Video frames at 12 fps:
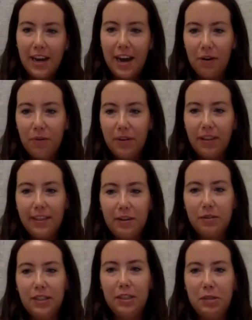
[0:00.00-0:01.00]
I don't feel like
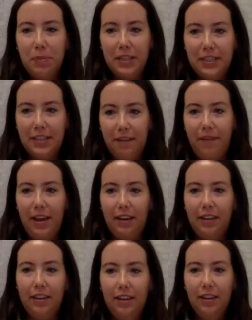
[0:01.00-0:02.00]
there's a specific
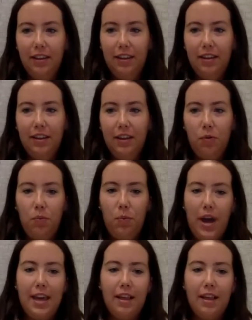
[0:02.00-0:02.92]
way